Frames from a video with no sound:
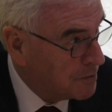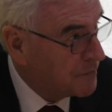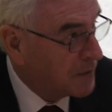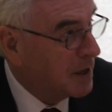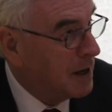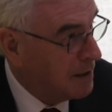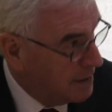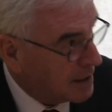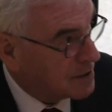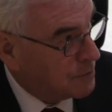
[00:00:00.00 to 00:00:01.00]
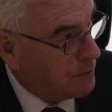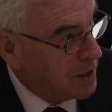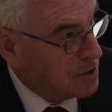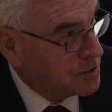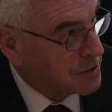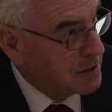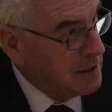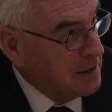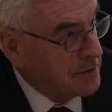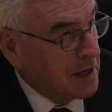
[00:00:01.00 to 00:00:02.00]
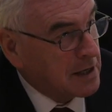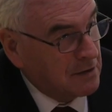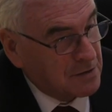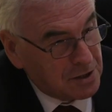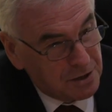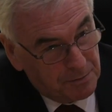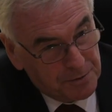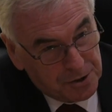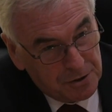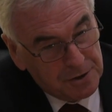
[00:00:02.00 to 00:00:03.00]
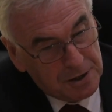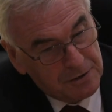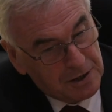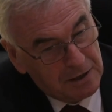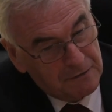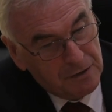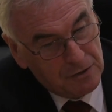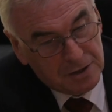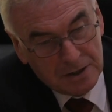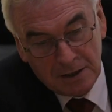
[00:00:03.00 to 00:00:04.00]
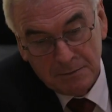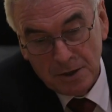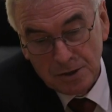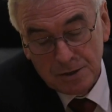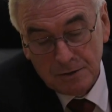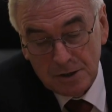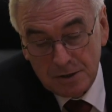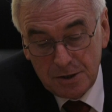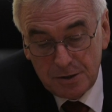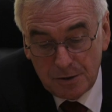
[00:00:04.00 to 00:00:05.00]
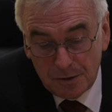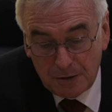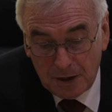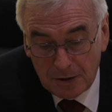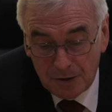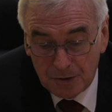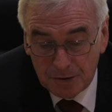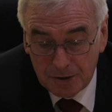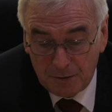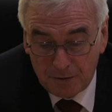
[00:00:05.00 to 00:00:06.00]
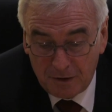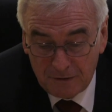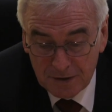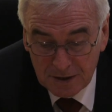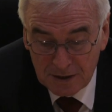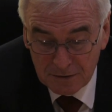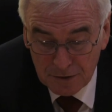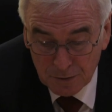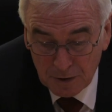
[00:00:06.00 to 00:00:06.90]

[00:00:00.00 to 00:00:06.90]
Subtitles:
And if they are linked to wages, that gives us the opportunity then of using that measure to actually introduce rent controls in the private sector as